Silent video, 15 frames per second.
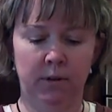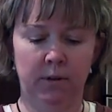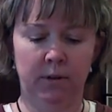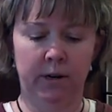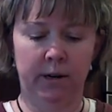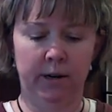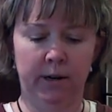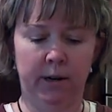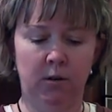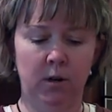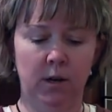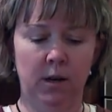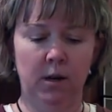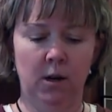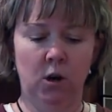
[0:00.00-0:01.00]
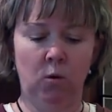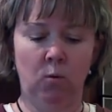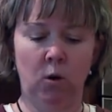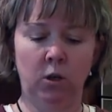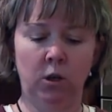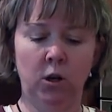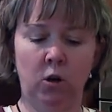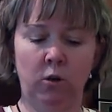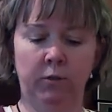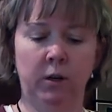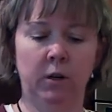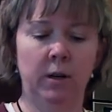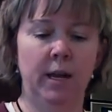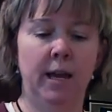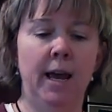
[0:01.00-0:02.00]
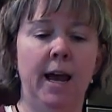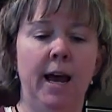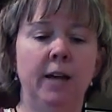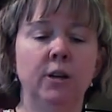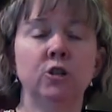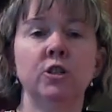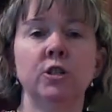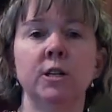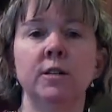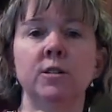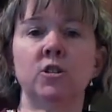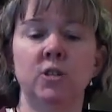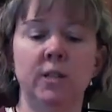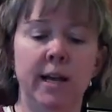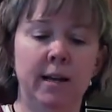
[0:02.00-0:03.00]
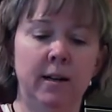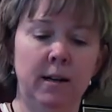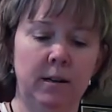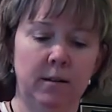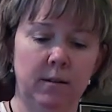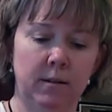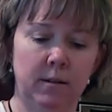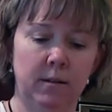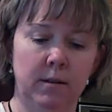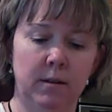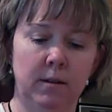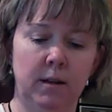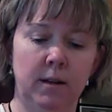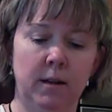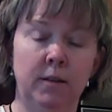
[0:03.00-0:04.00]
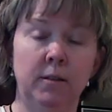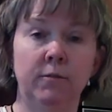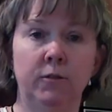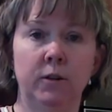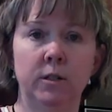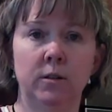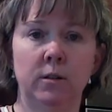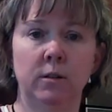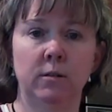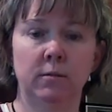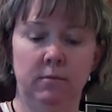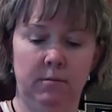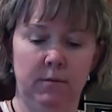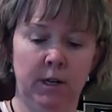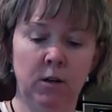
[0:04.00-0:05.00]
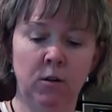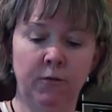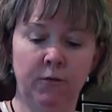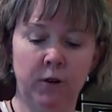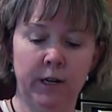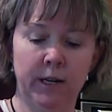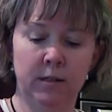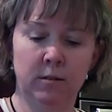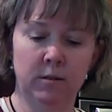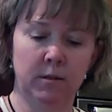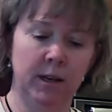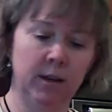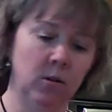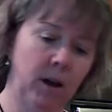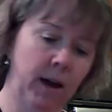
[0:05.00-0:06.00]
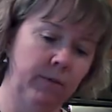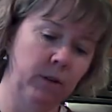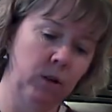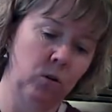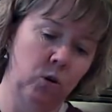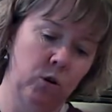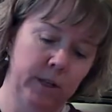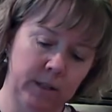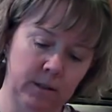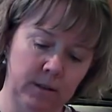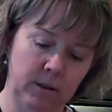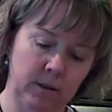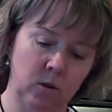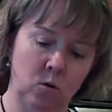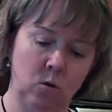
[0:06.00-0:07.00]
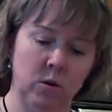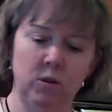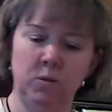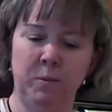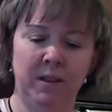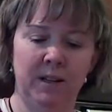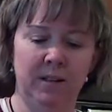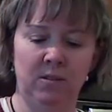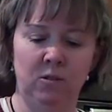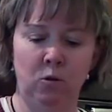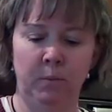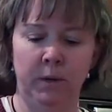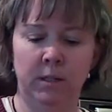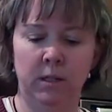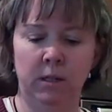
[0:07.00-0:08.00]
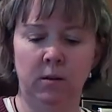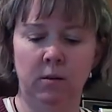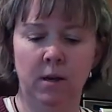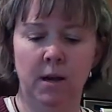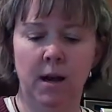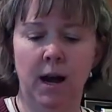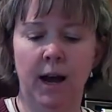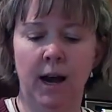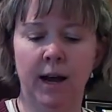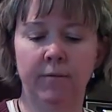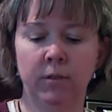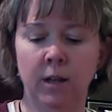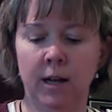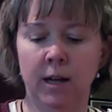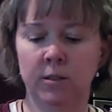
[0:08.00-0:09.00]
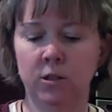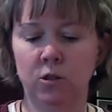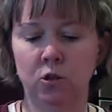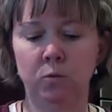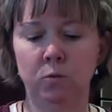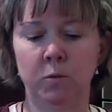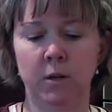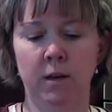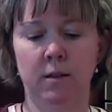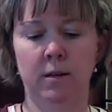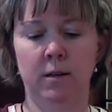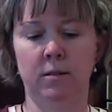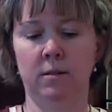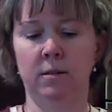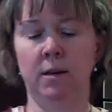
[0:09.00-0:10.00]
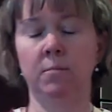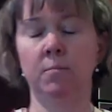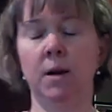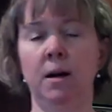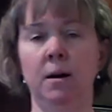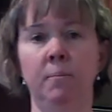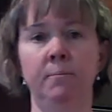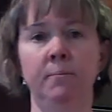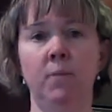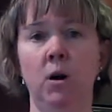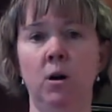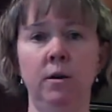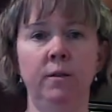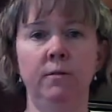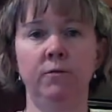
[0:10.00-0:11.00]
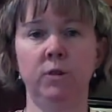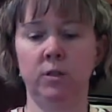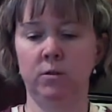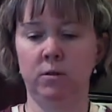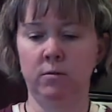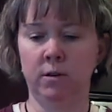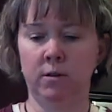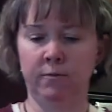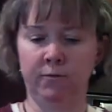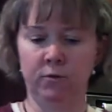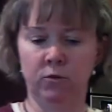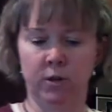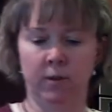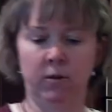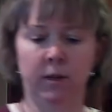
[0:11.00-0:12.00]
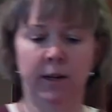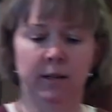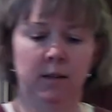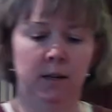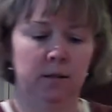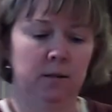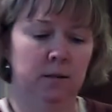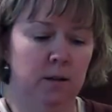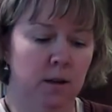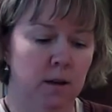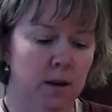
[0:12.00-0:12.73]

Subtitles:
There you go. Roll it over, and you're just going to stand it in the freezer. It'll freeze. It'll have little creases in the corners, but that's no big deal. I have lots of soups like this that are in the freezer that are FoodSaver like this.